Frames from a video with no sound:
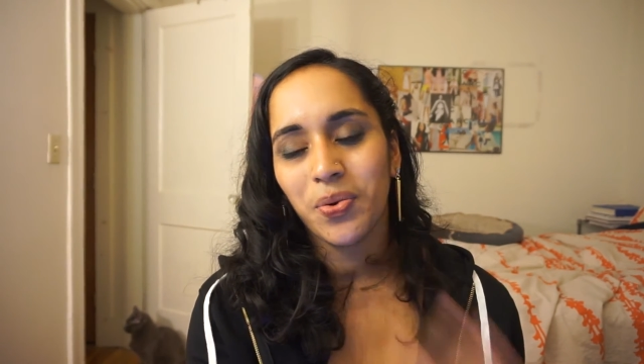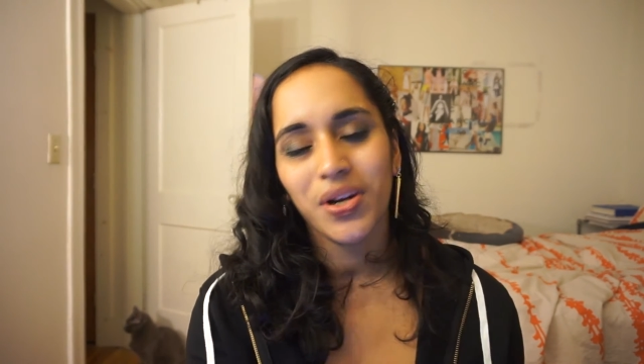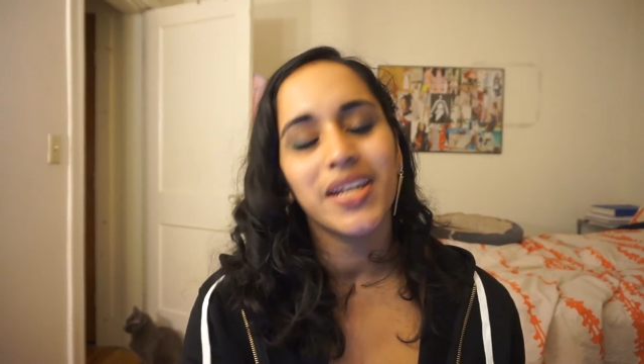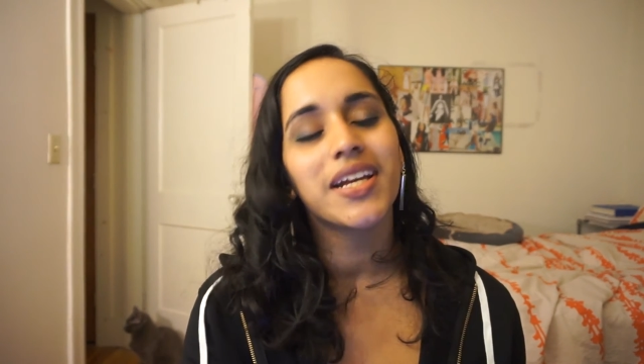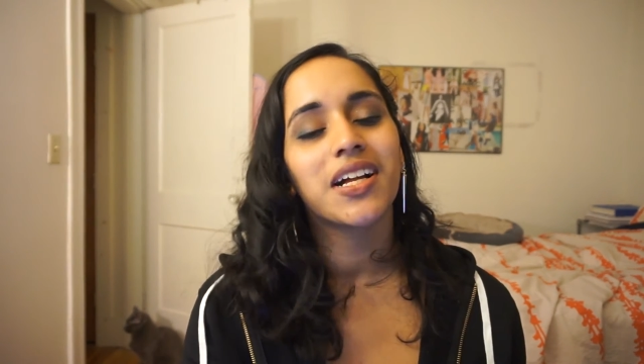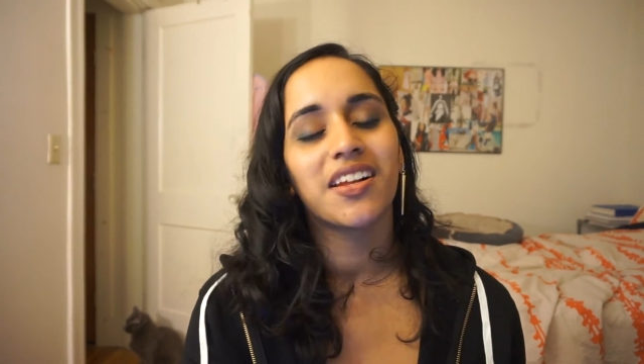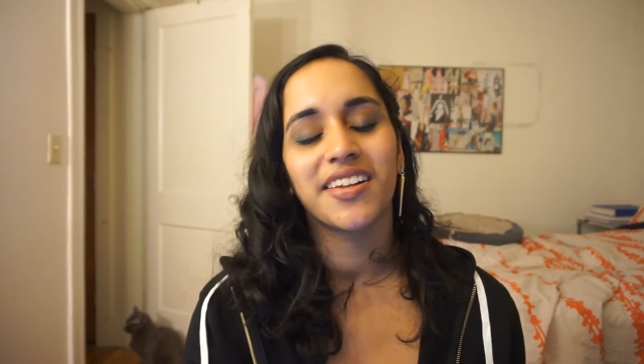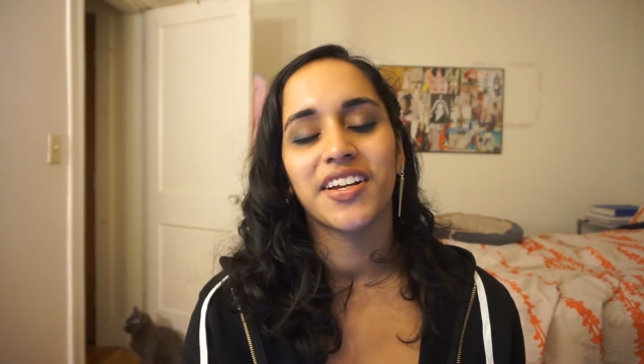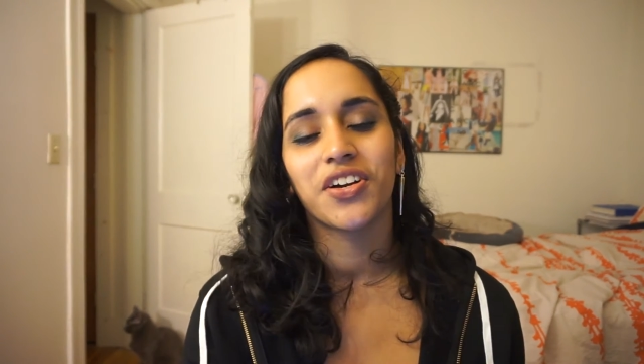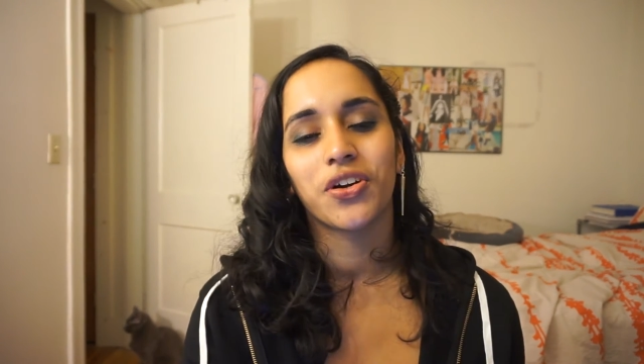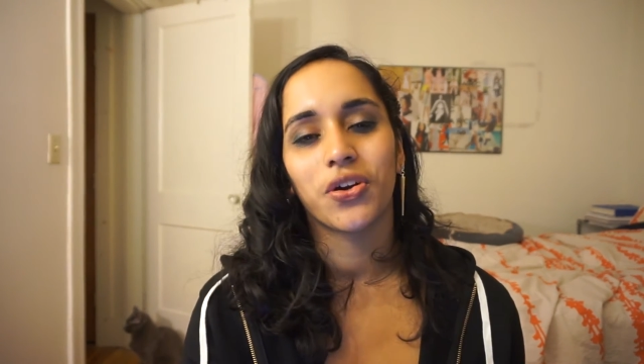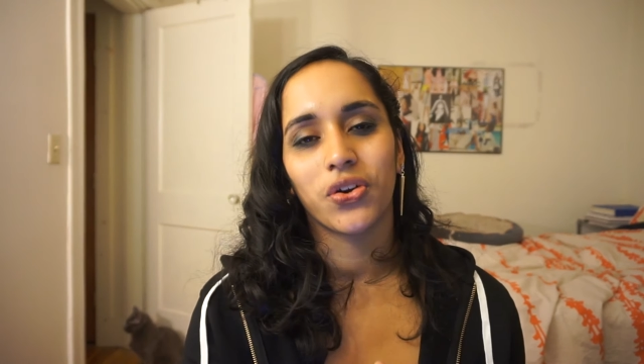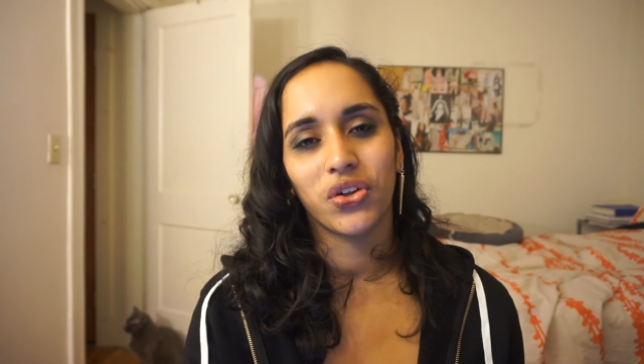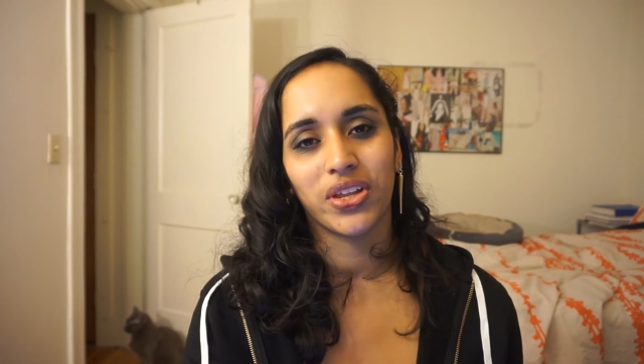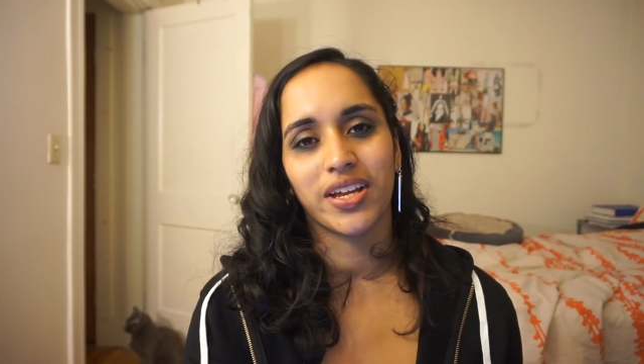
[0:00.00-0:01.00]
pretty clear
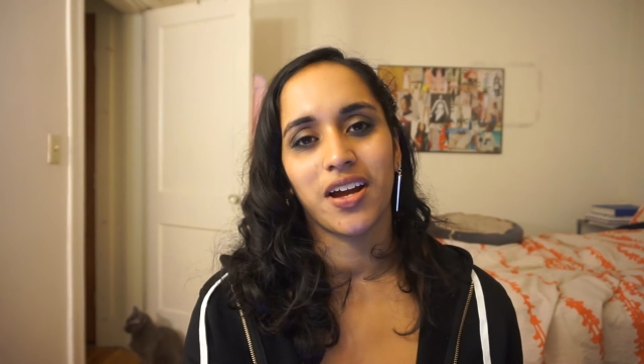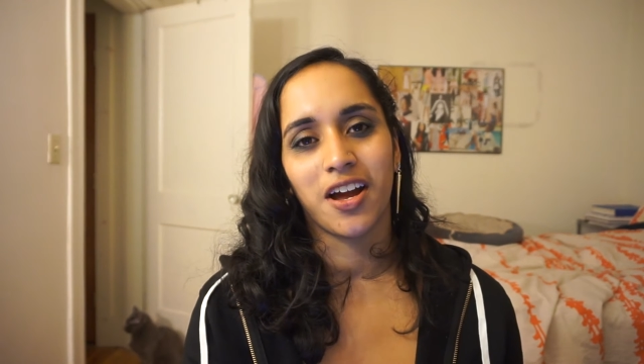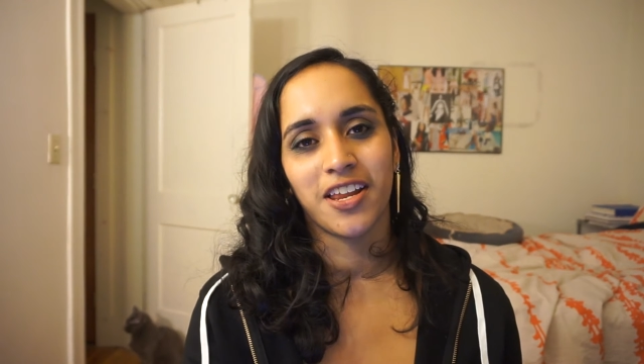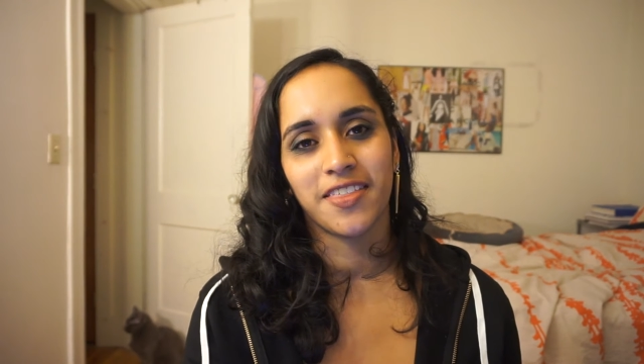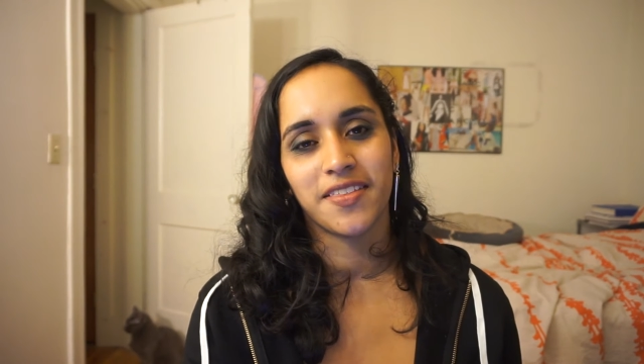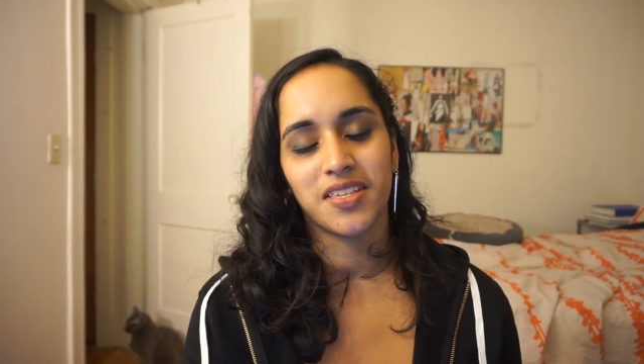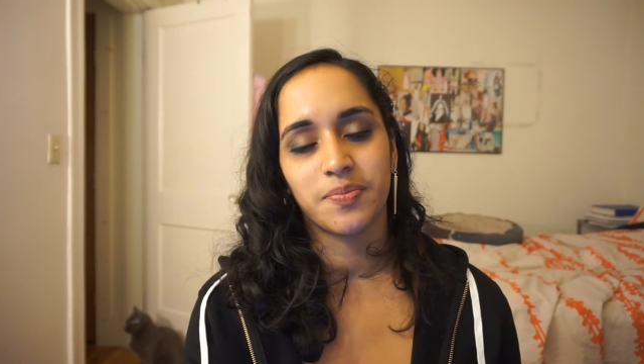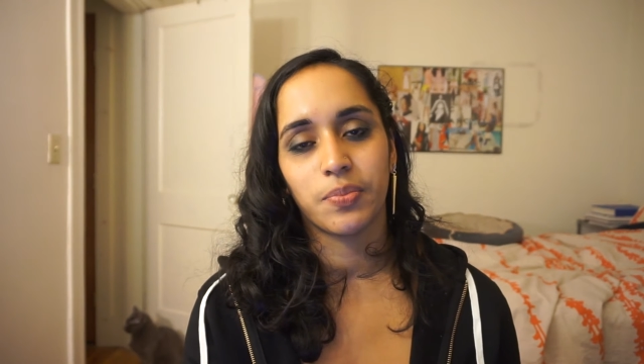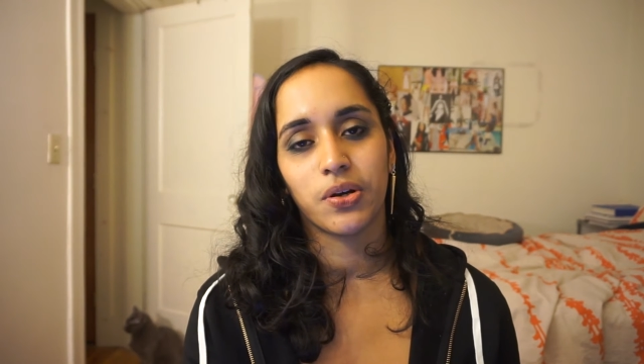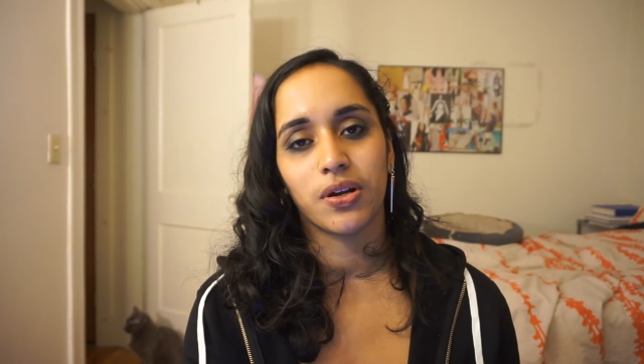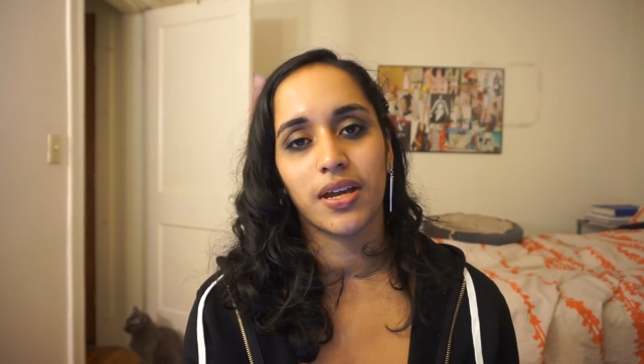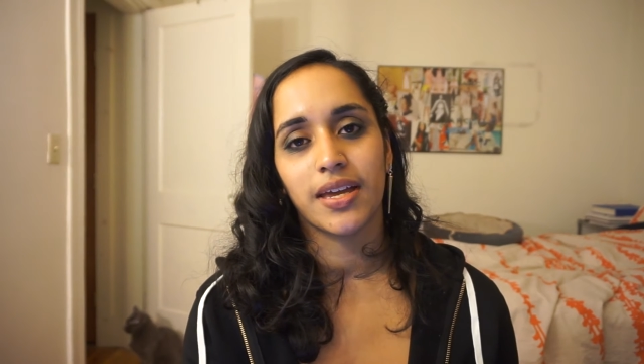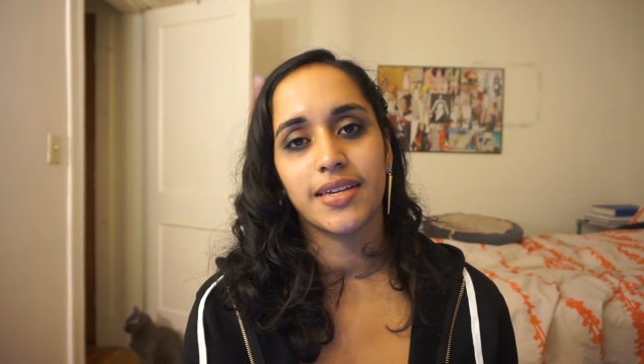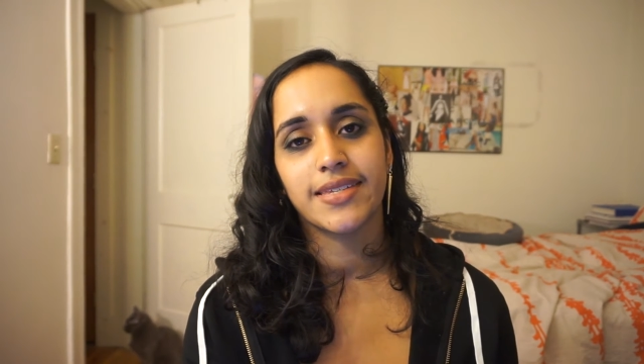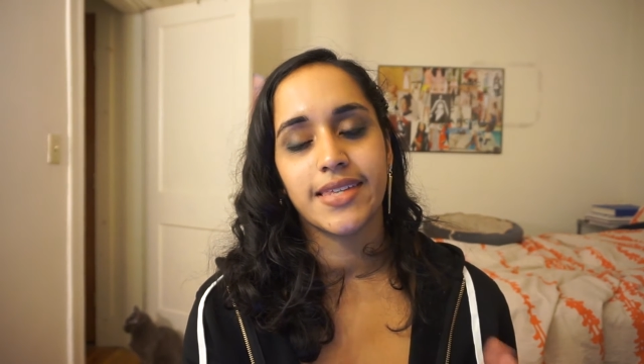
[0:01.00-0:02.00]
early on in this
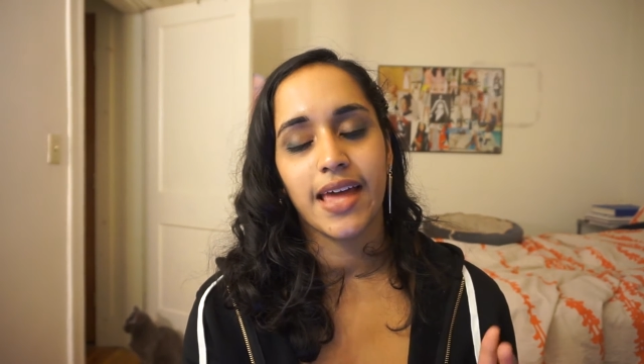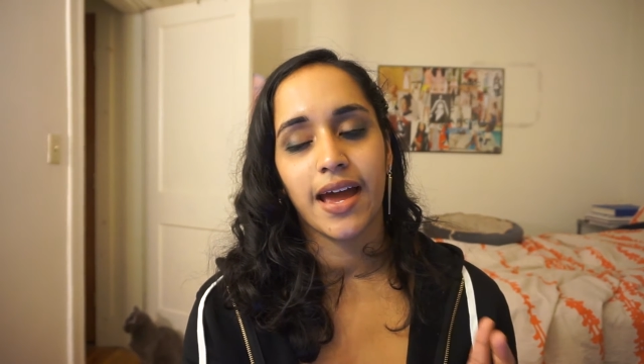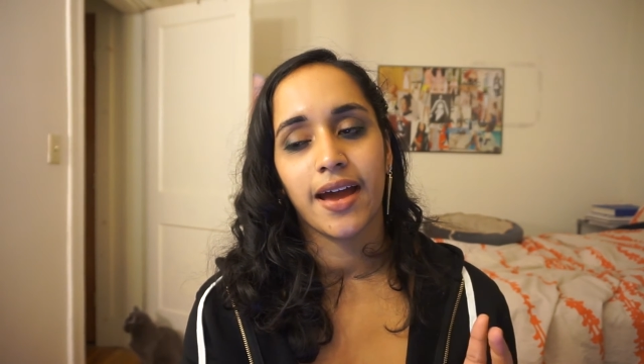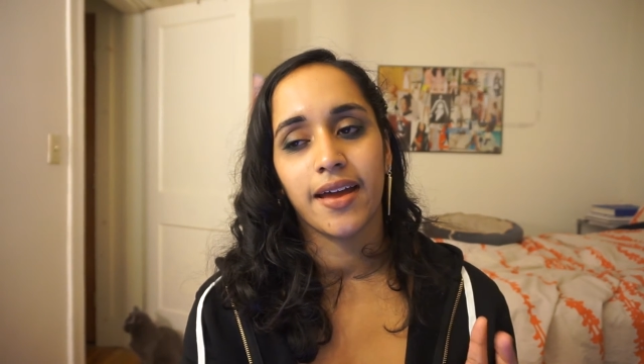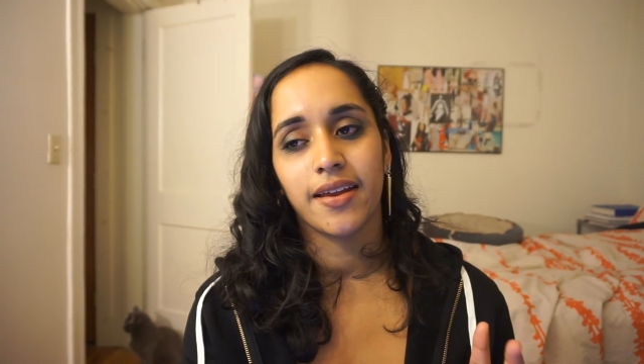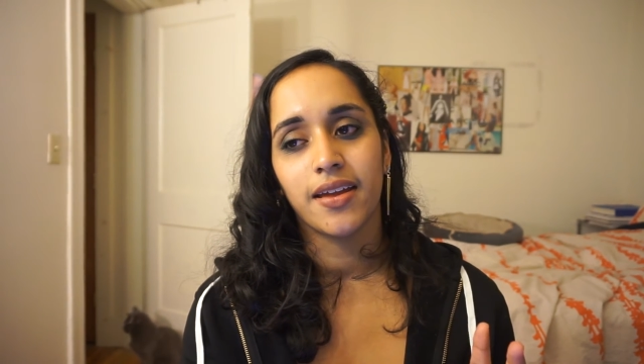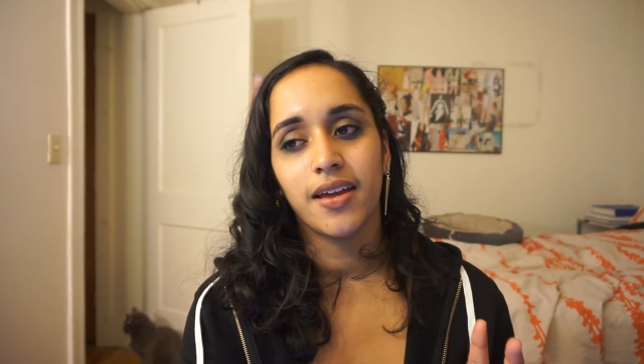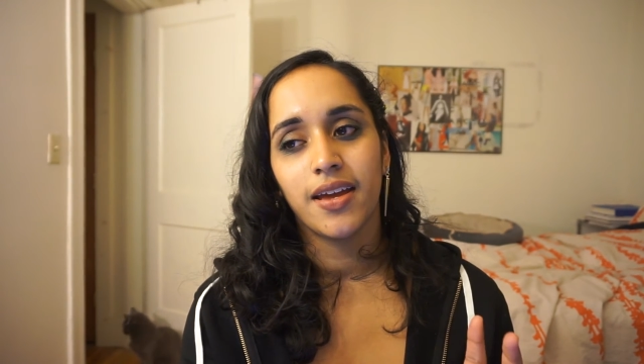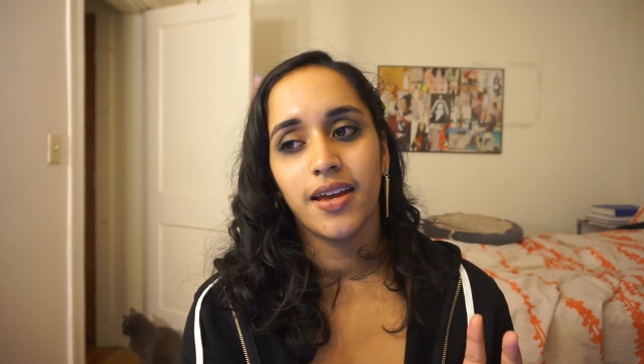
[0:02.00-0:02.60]
book is that